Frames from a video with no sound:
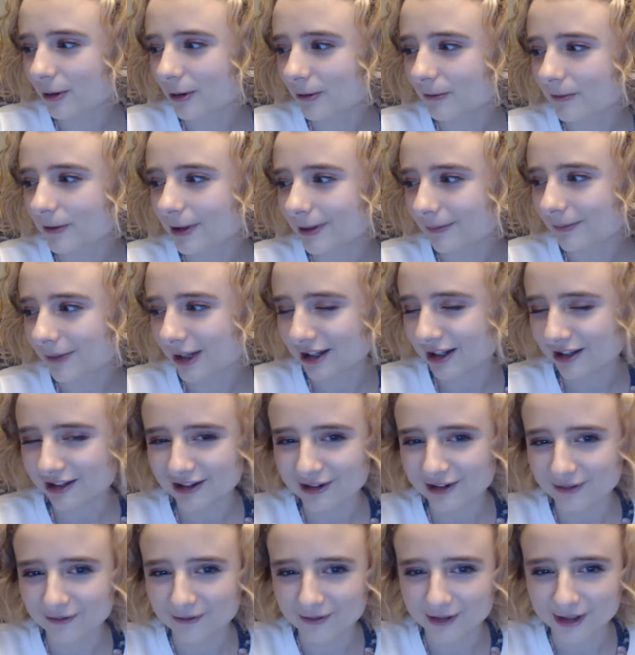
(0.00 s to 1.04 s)
probably
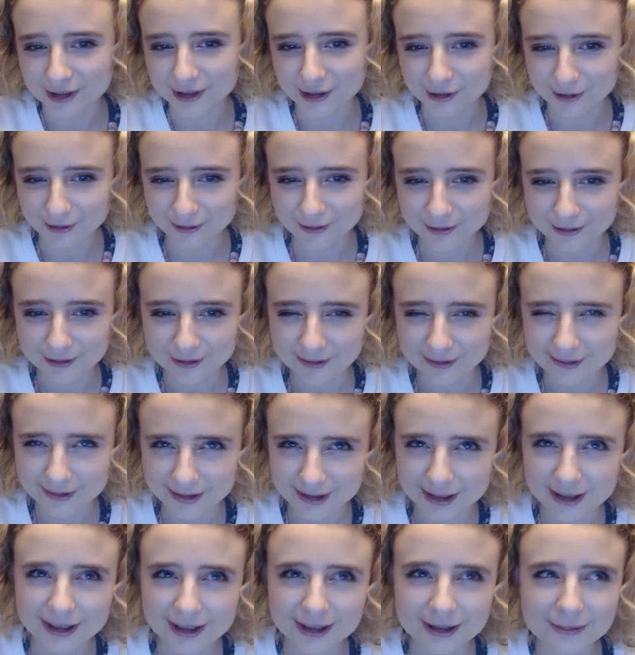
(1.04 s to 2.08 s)
make a video on
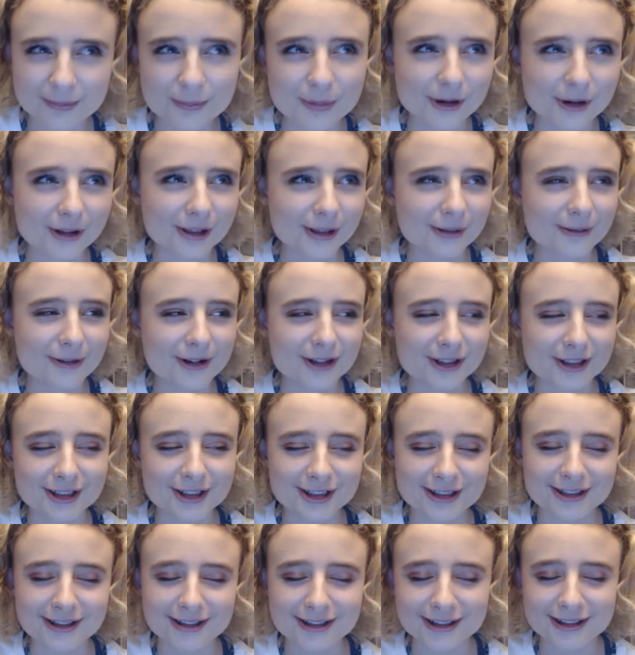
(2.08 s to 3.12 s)
body
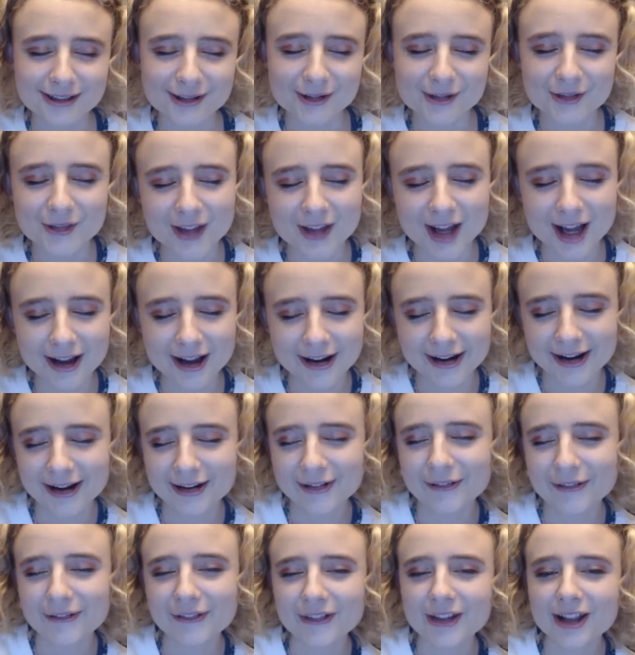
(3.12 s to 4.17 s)
washes and stuff I
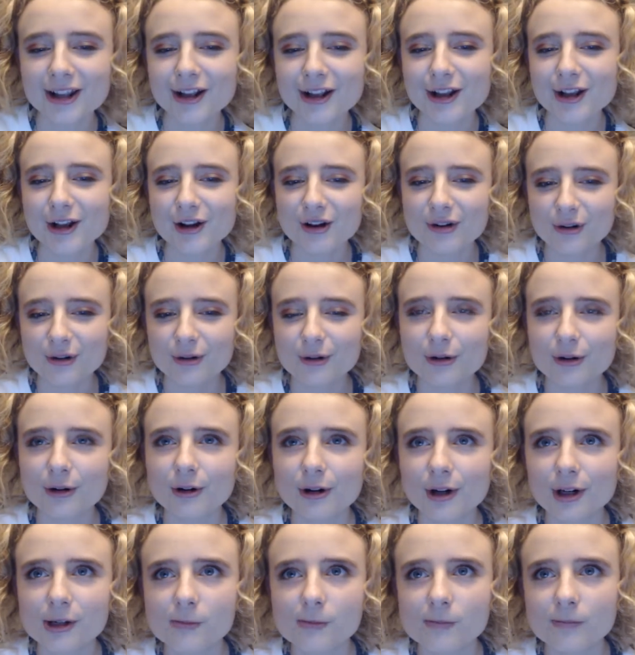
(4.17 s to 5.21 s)
have.
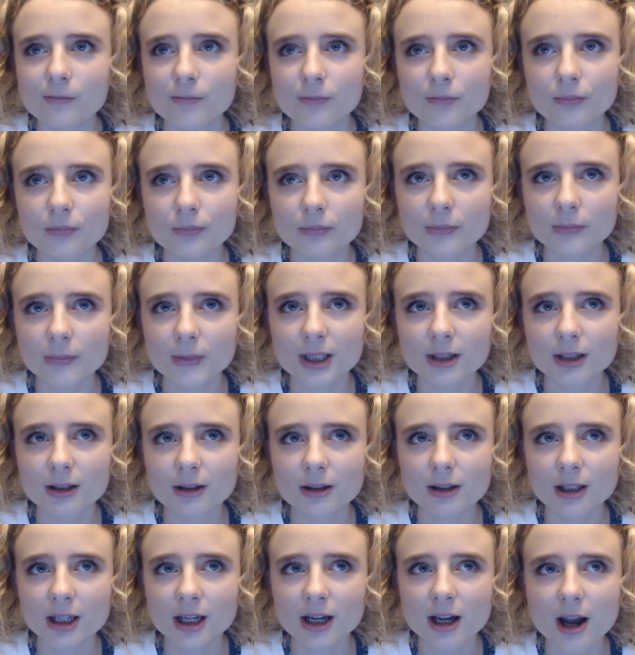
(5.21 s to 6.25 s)
Or,
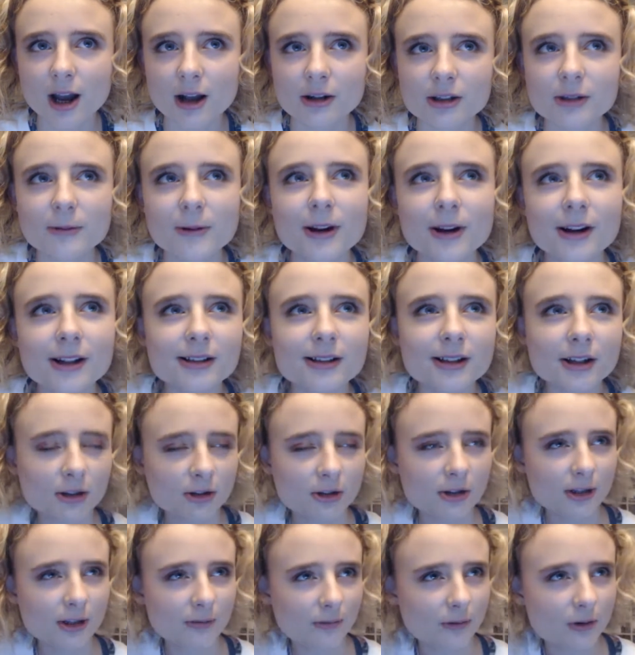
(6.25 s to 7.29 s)
yeah, to be honest, I
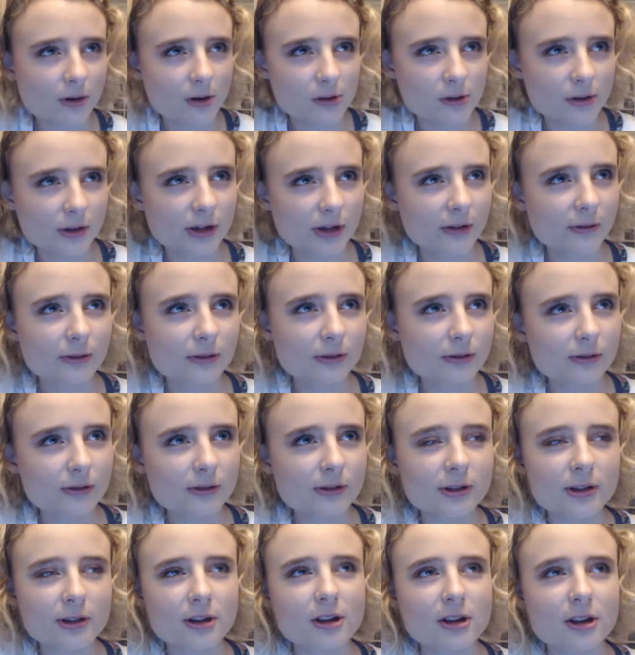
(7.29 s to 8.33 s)
don't even know the
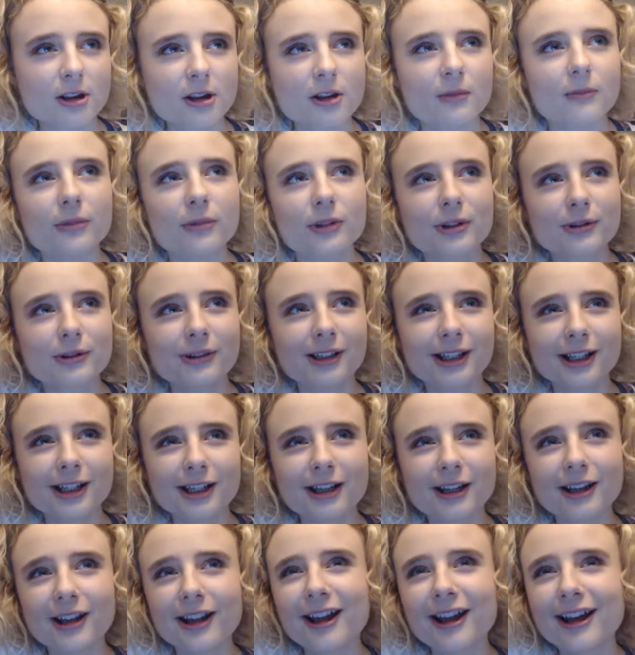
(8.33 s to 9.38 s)
difference
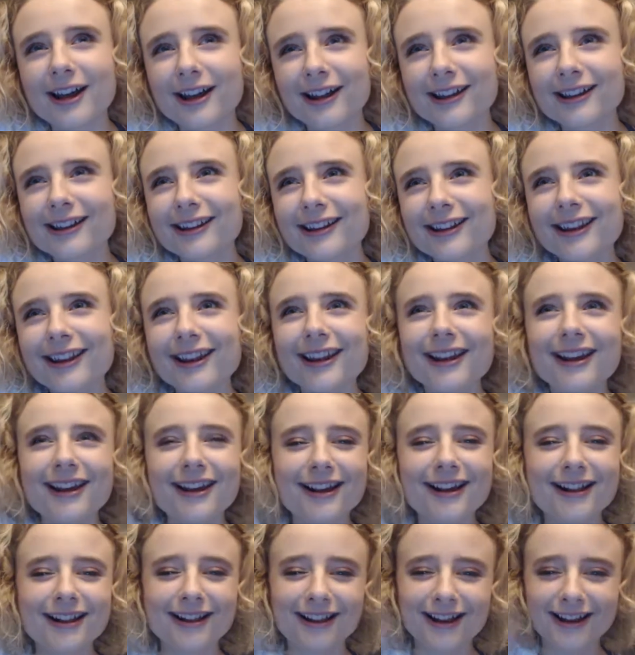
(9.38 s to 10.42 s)
between,
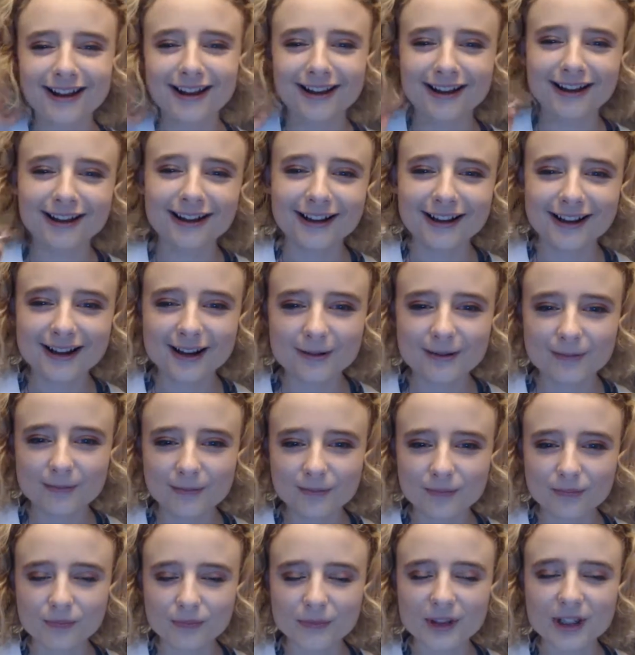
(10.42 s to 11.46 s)
like,
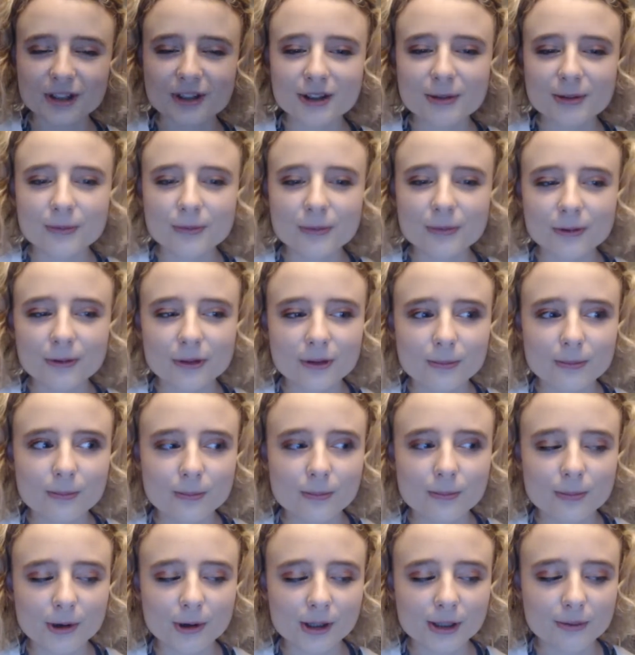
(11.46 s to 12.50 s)
some of the
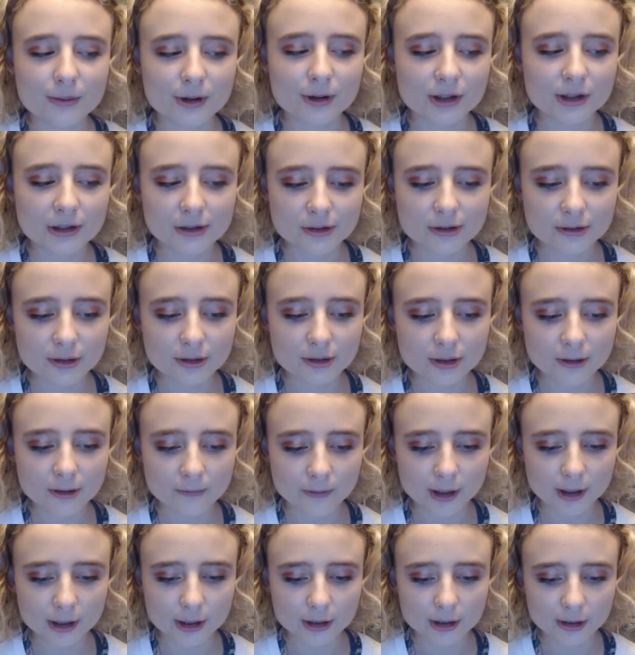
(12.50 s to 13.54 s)
body washes and stuff
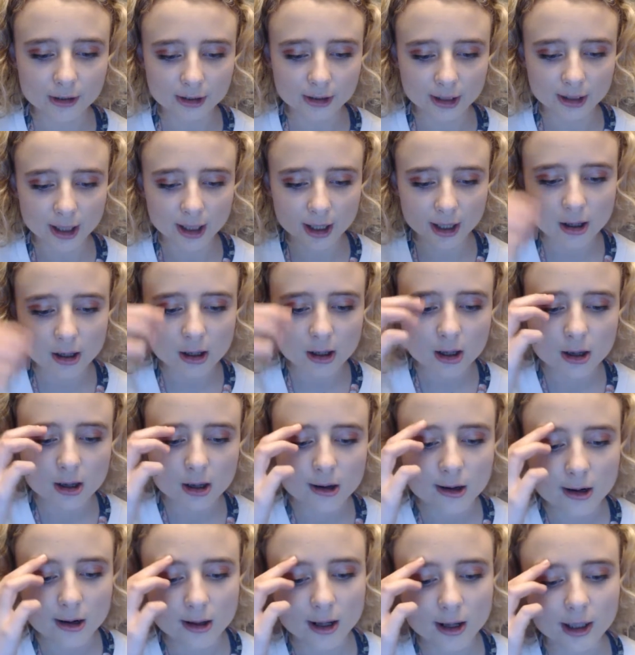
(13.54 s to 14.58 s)
that you can get.
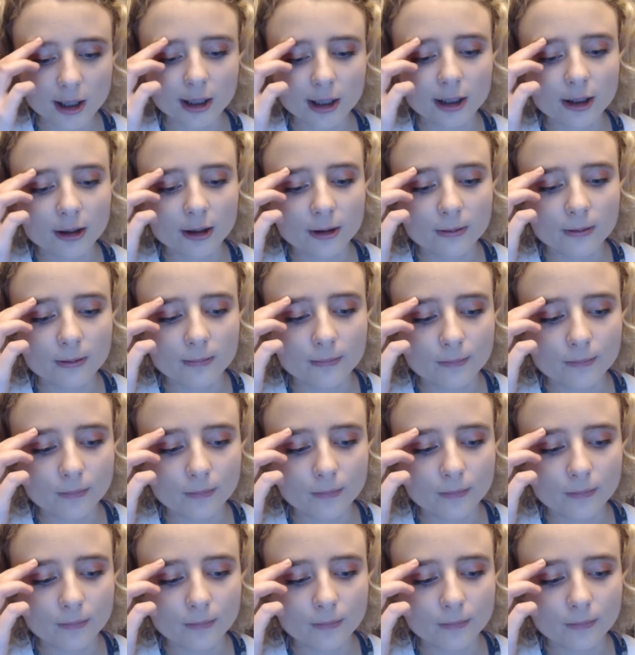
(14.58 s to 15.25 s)
Like,